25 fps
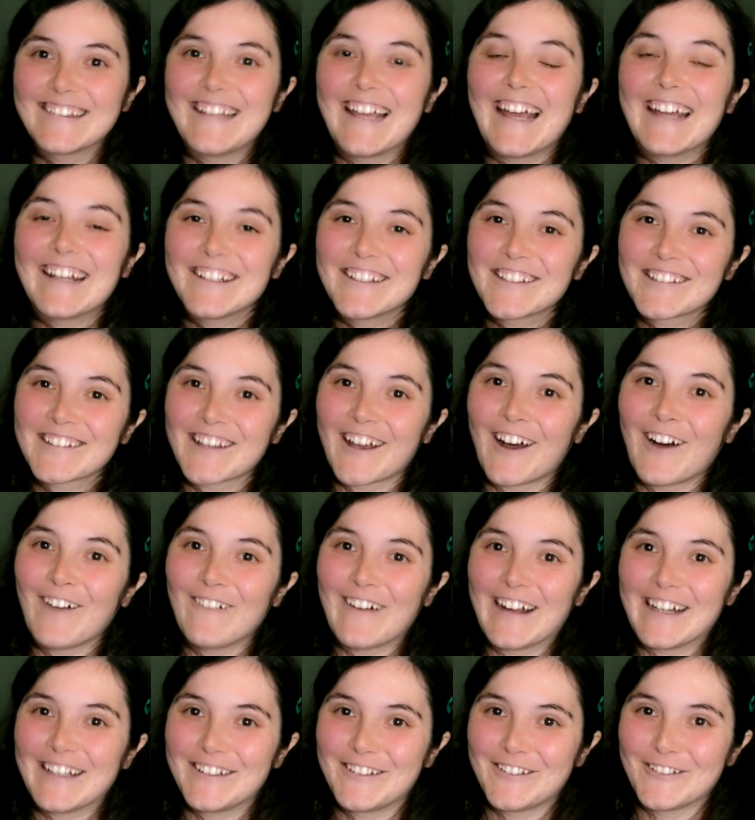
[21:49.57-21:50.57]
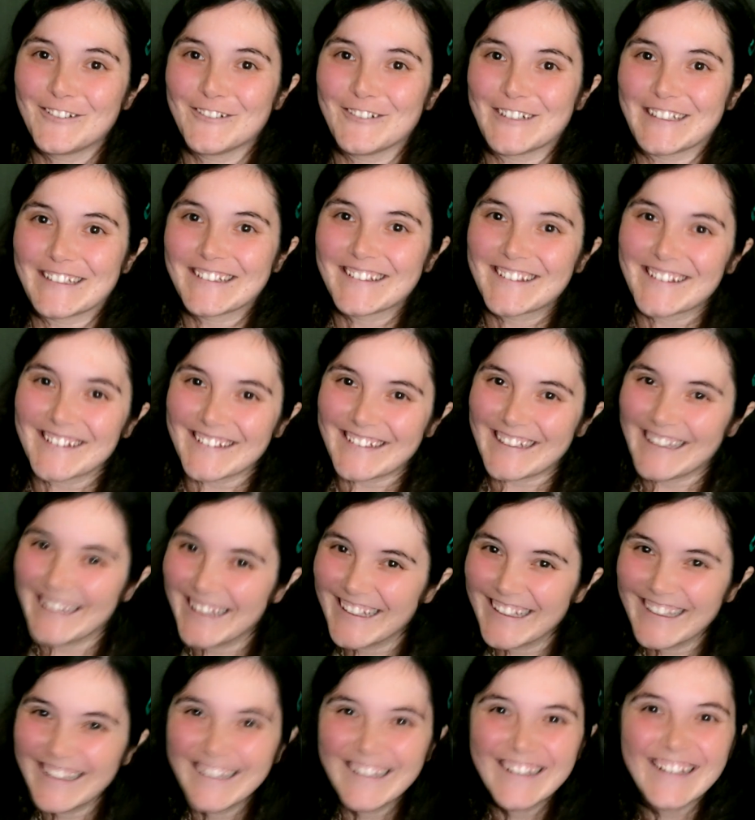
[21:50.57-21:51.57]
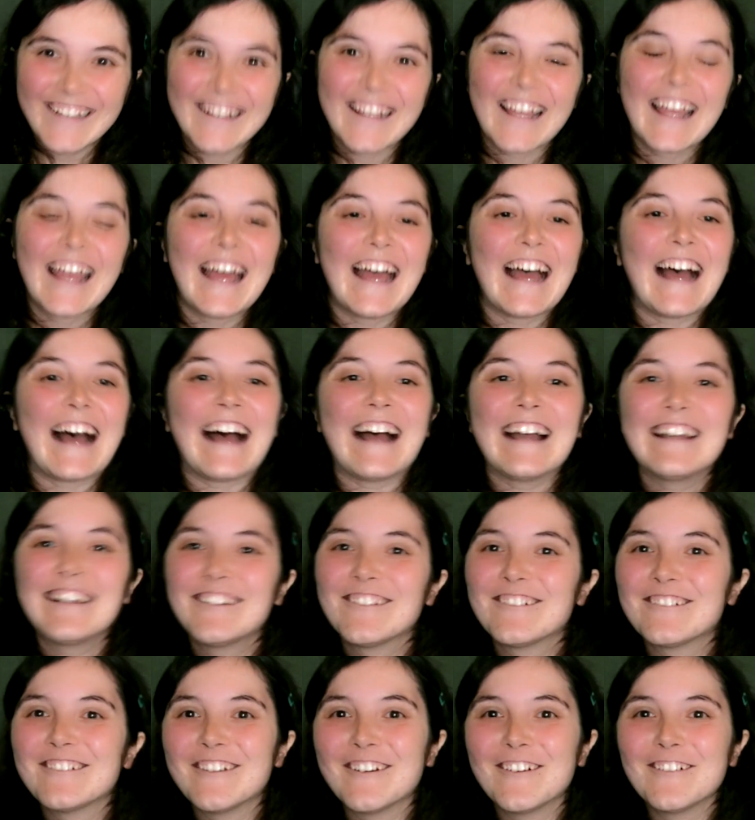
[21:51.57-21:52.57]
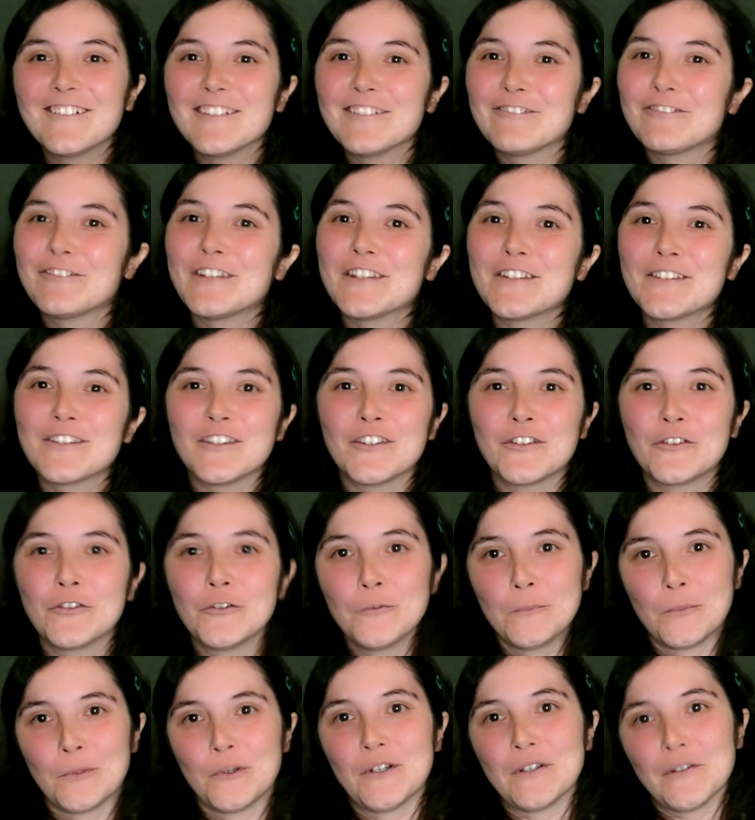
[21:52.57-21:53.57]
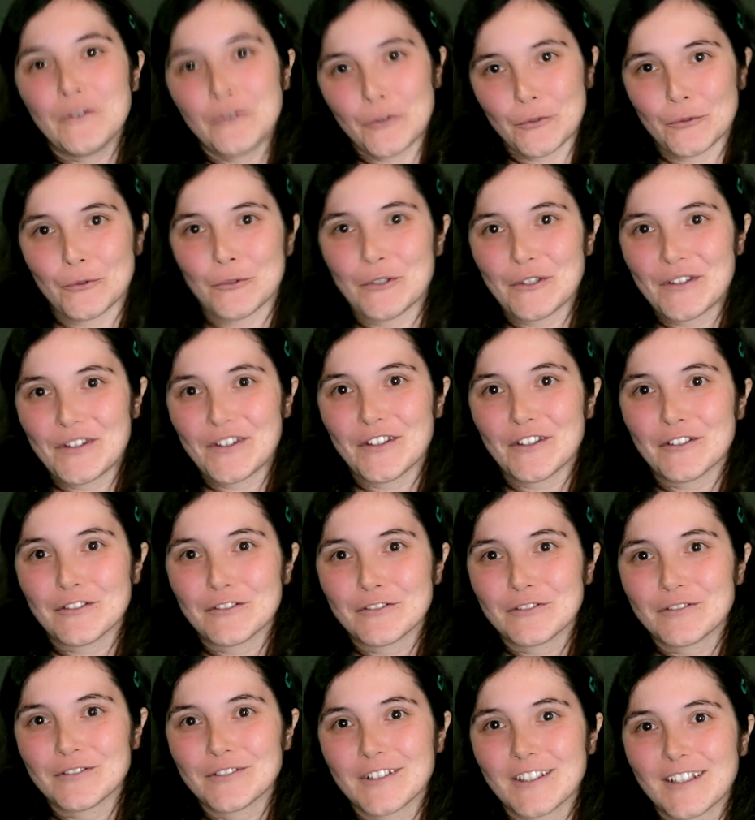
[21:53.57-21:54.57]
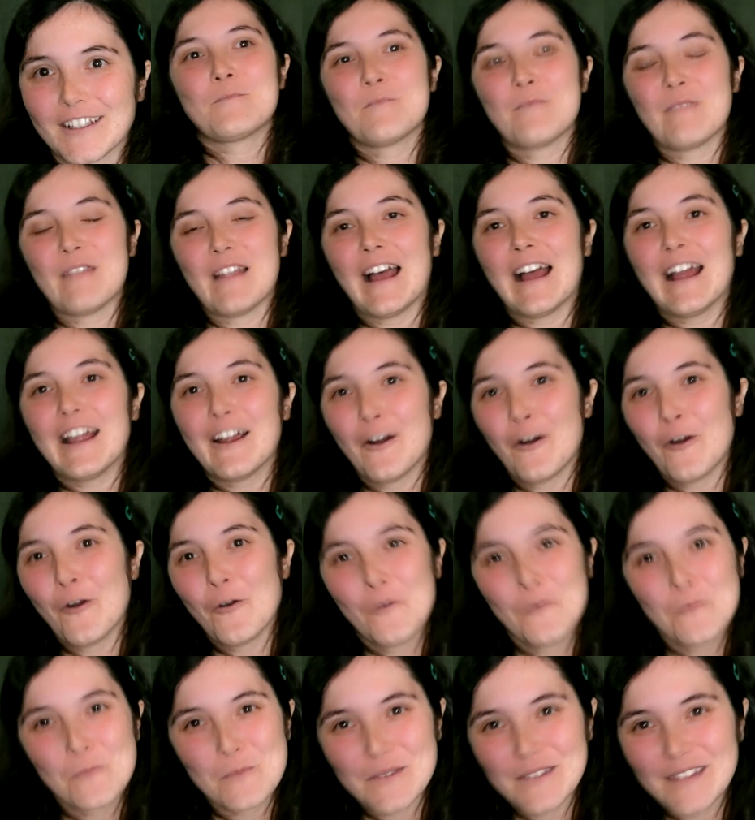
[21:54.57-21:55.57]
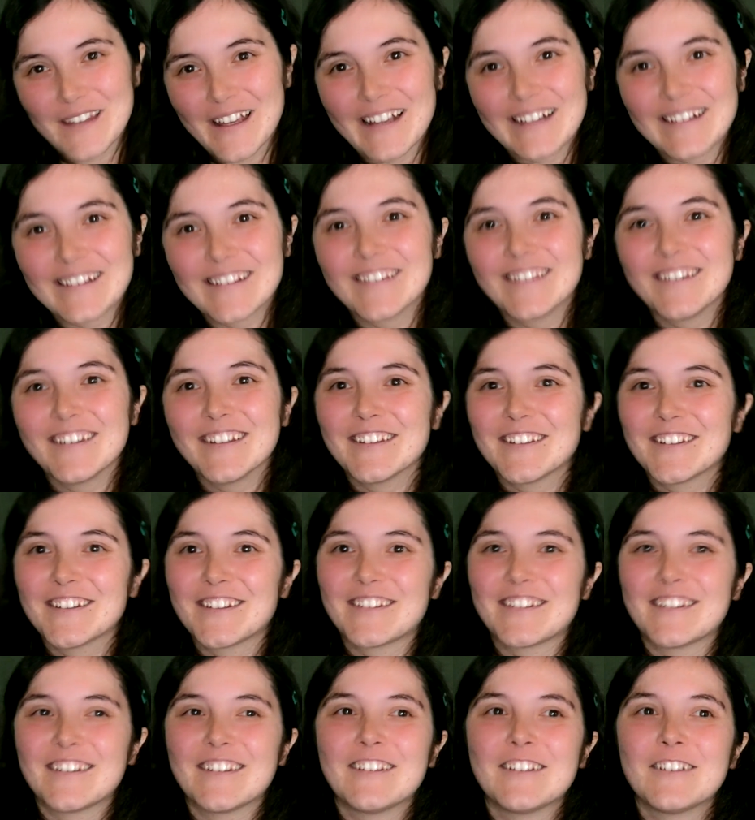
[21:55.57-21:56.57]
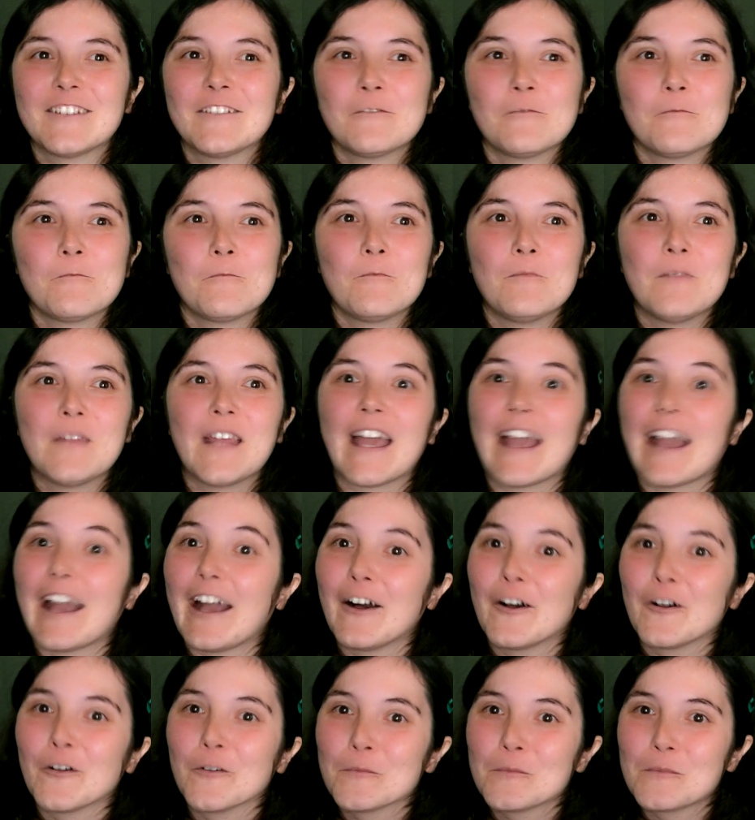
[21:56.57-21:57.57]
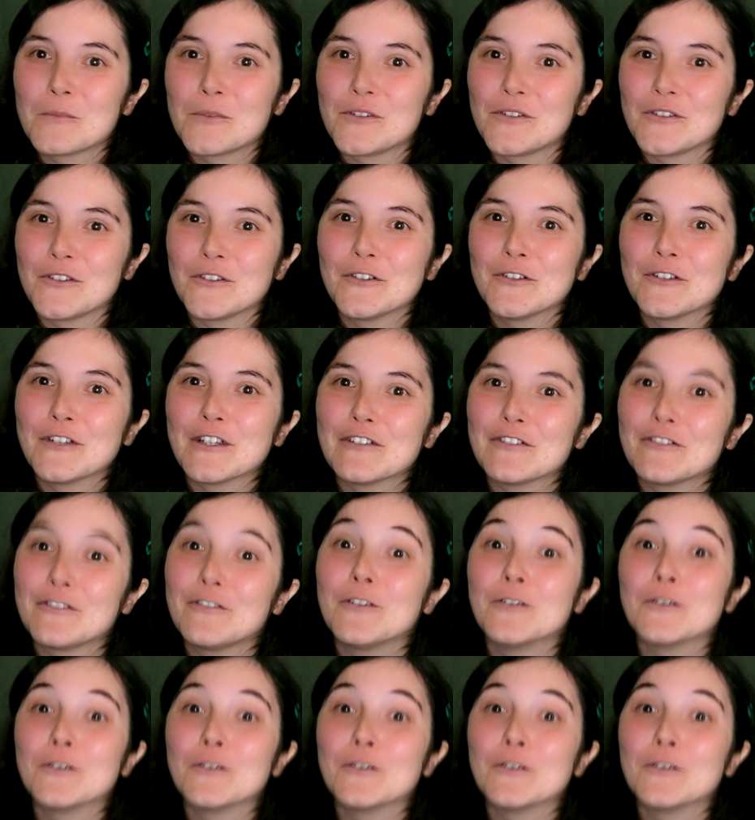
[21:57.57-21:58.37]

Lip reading: that is how I do it. I don't know if this is super intuitive. I hope that this helps you if